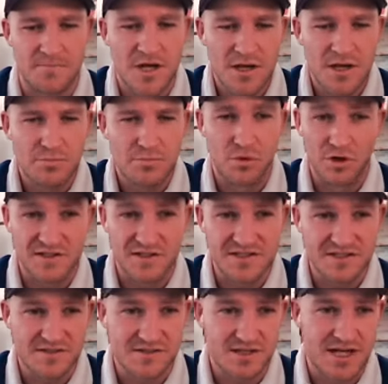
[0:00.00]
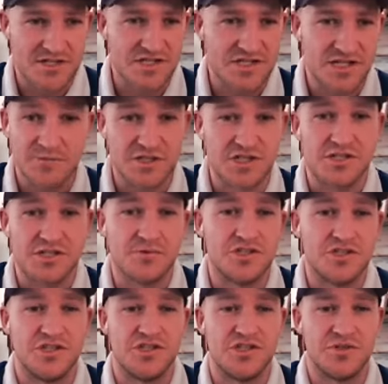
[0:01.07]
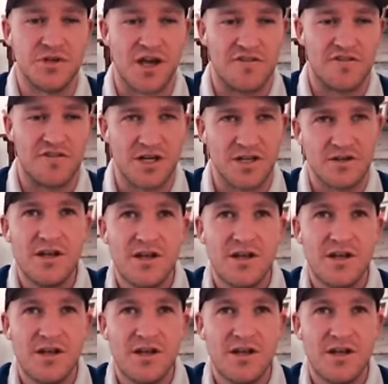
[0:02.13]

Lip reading: plaudits last year, which he should have, but